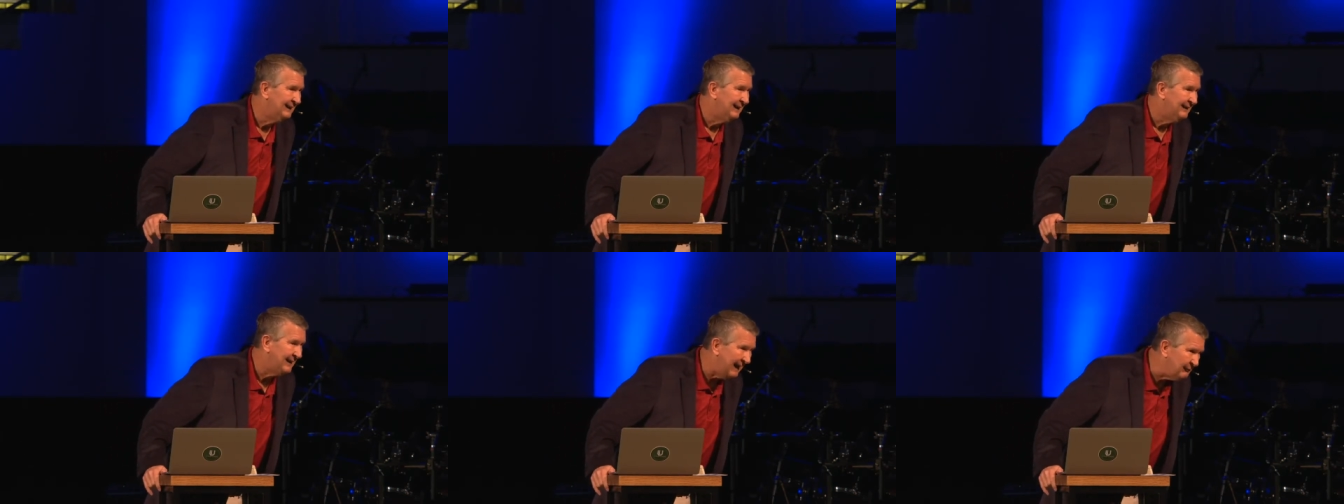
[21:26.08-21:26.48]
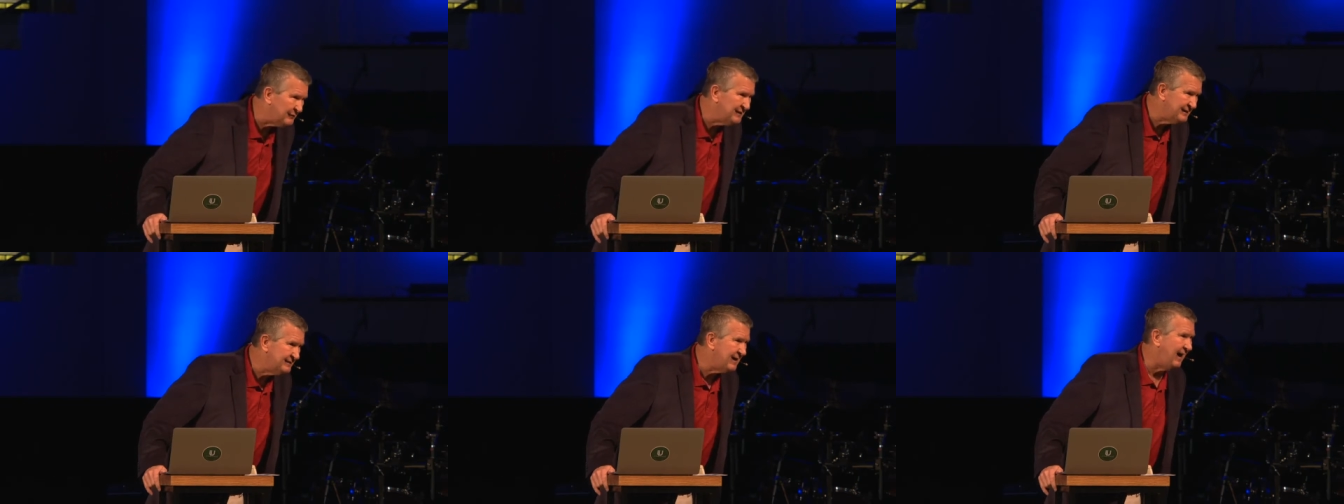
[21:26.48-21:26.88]
That was
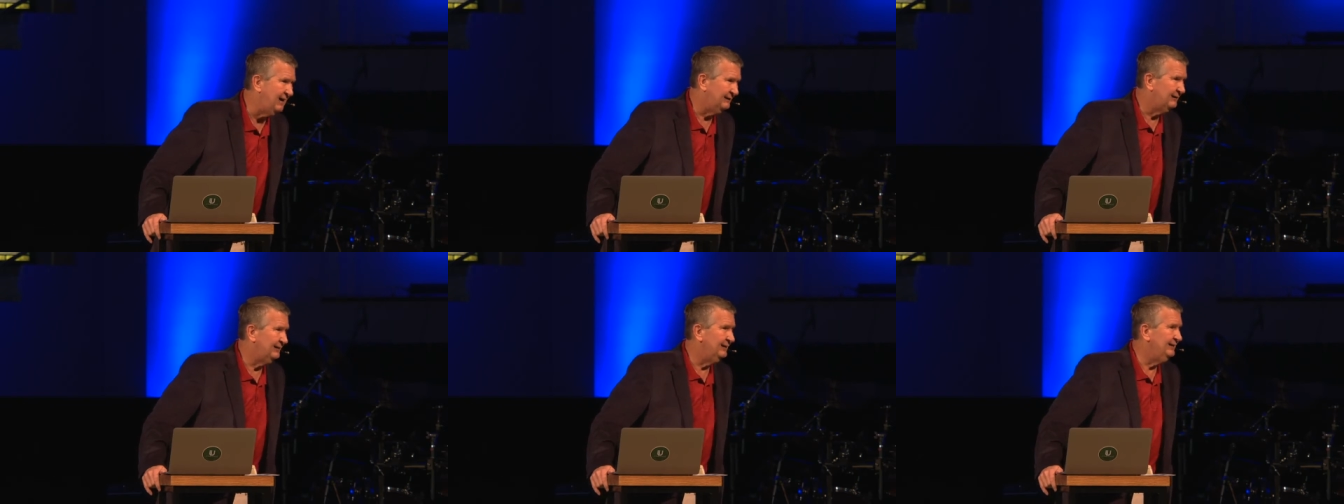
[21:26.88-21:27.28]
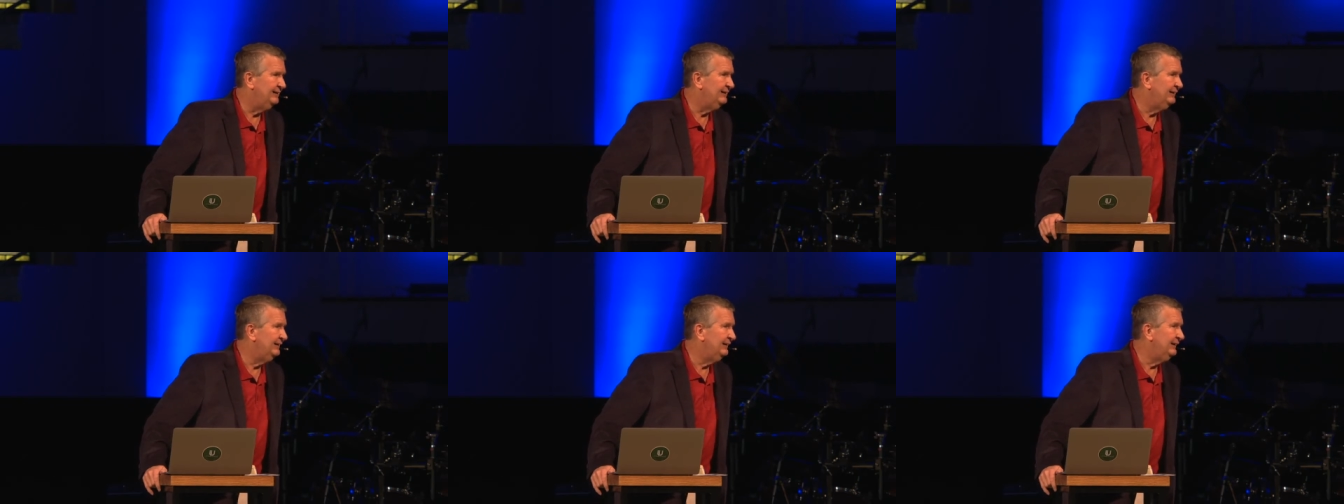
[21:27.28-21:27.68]
his doctrine.
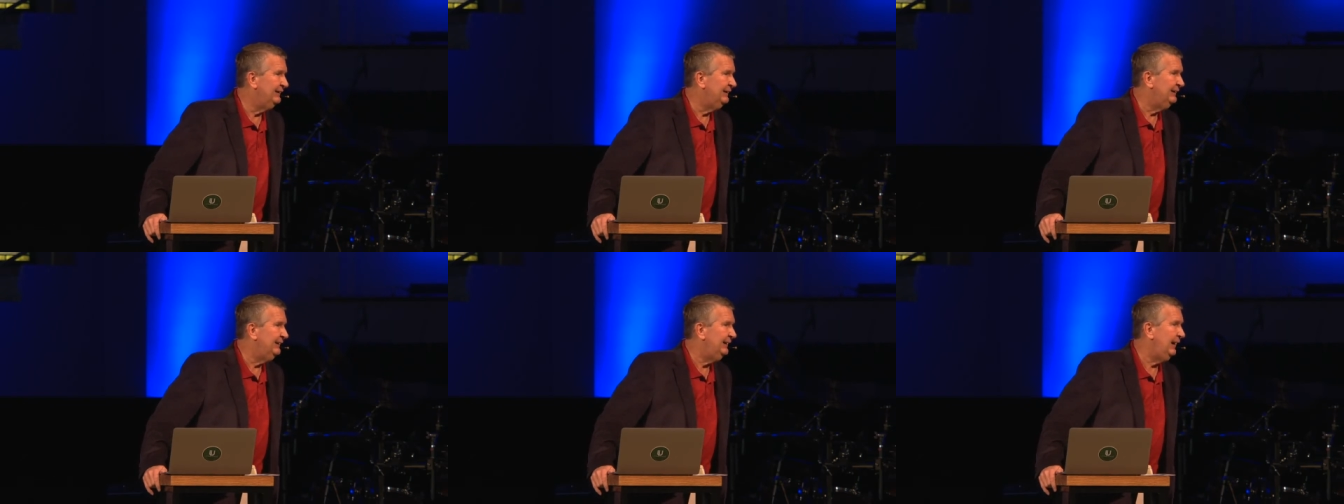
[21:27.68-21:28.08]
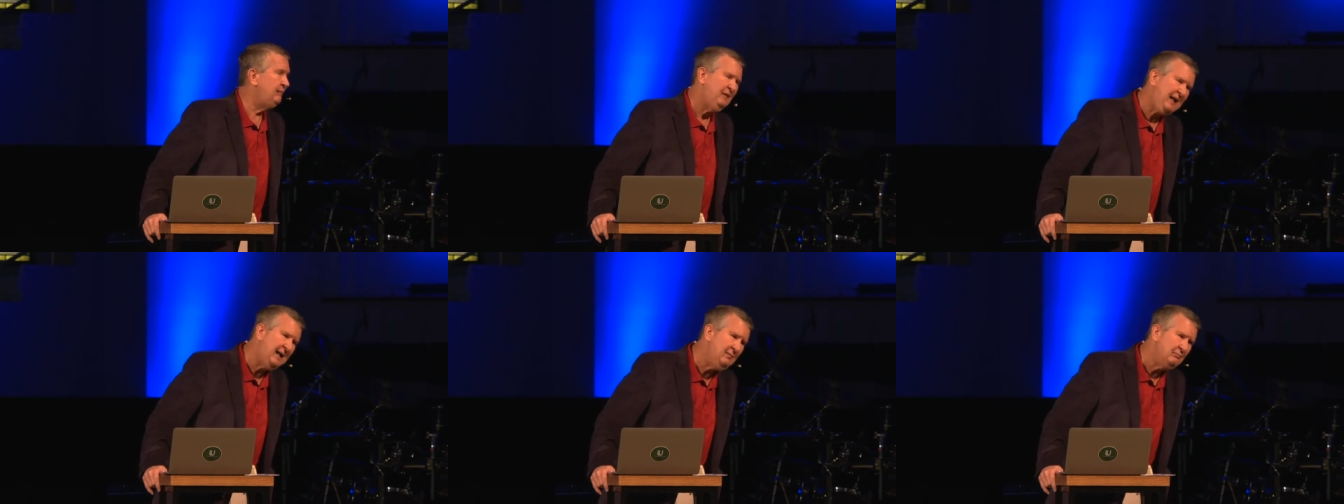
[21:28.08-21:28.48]
If you
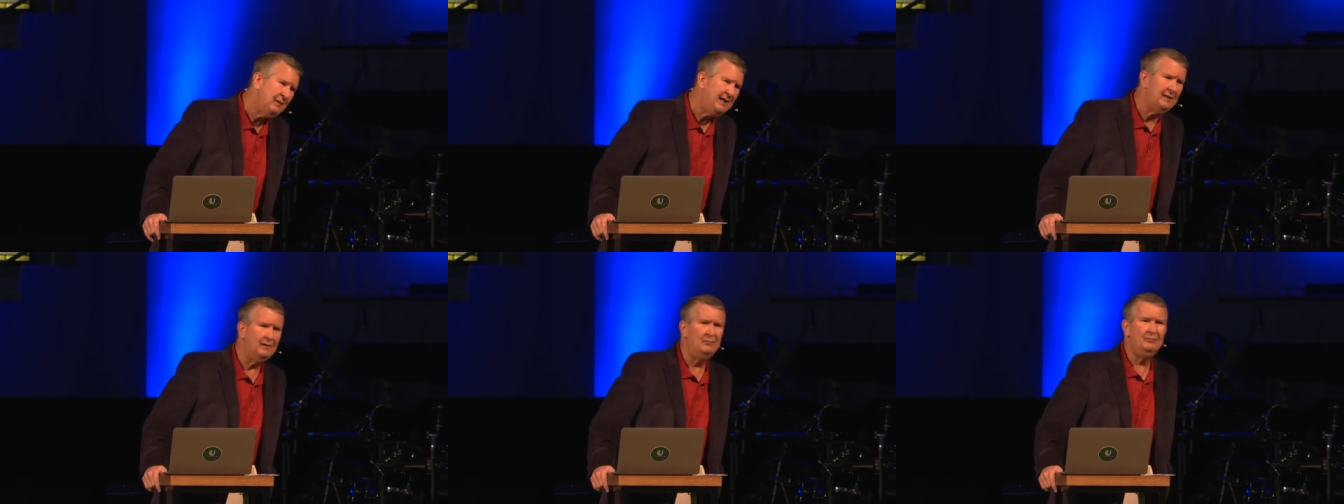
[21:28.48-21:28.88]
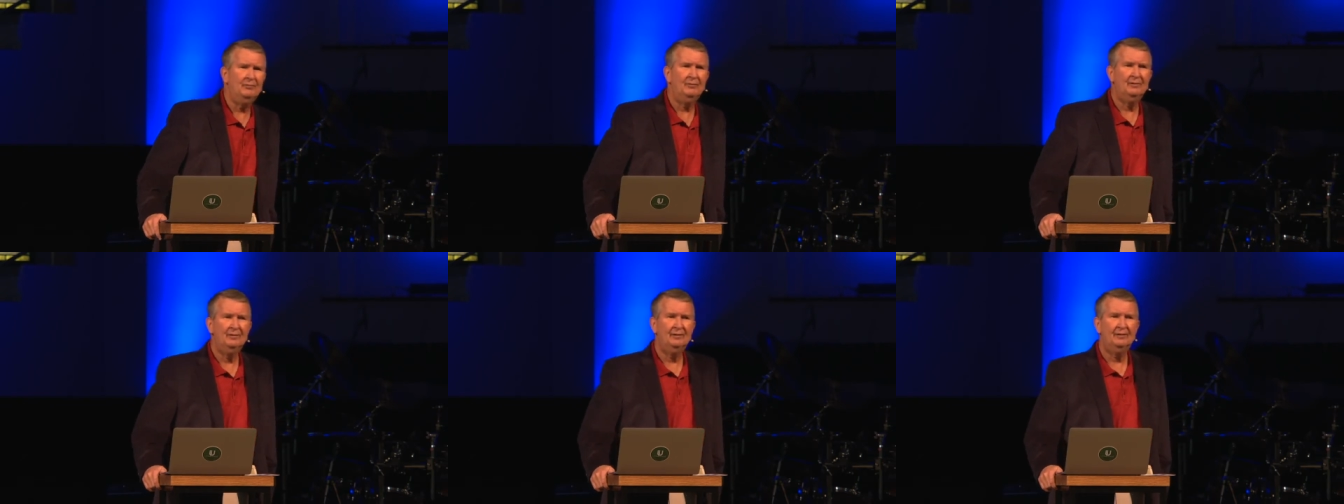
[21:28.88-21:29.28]
can't beat them,
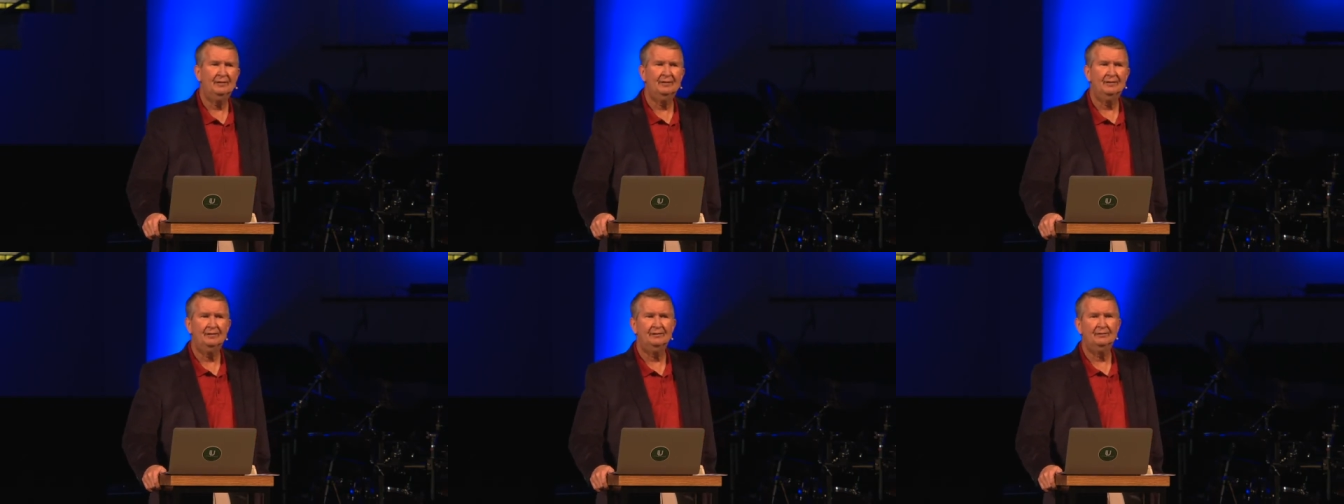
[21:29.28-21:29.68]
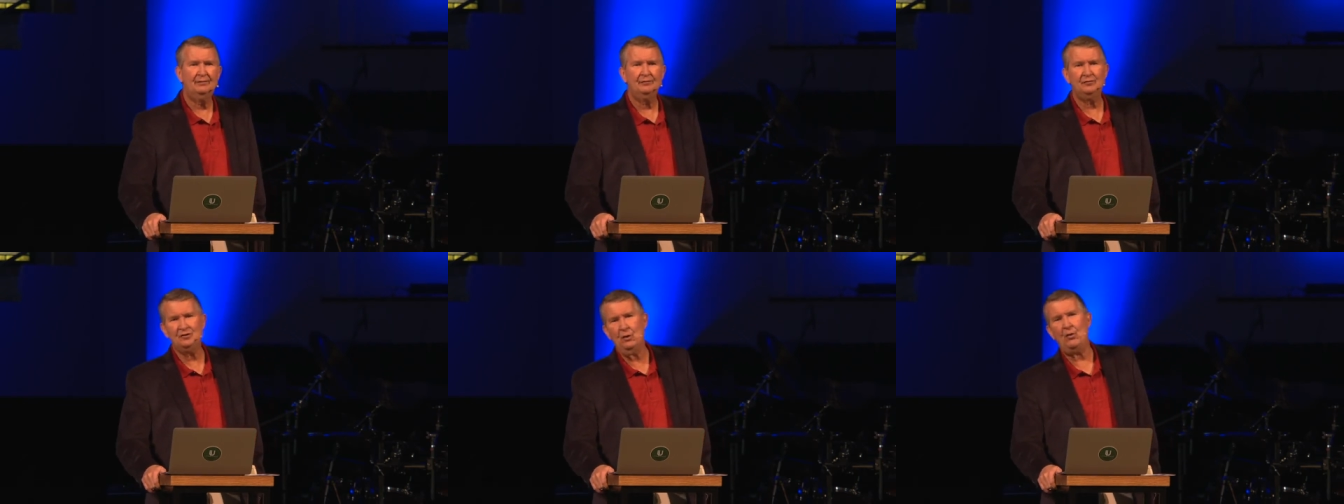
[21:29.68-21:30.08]

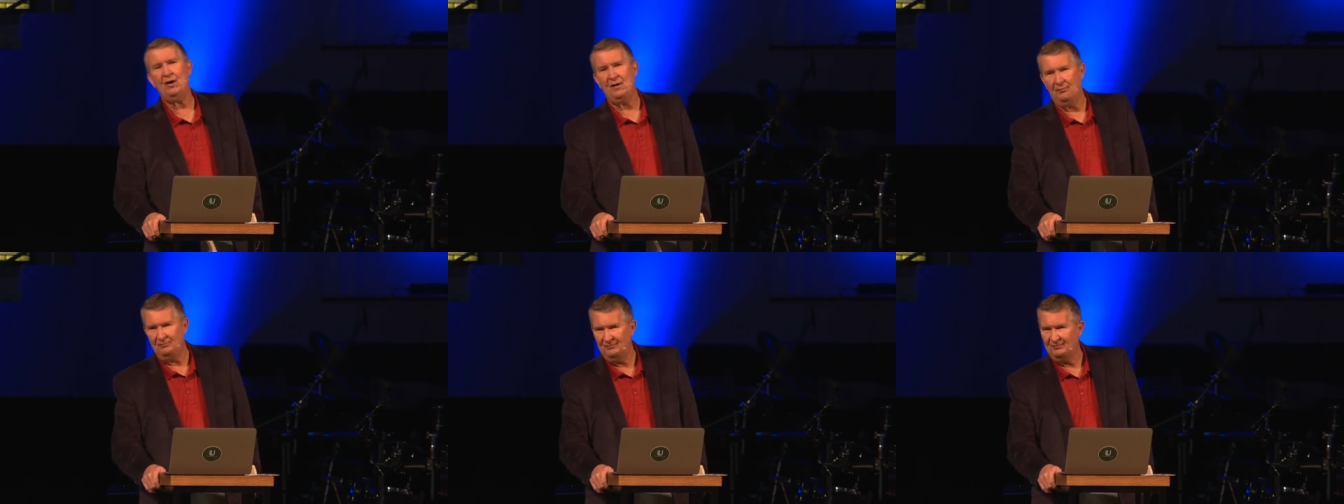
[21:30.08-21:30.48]
join them.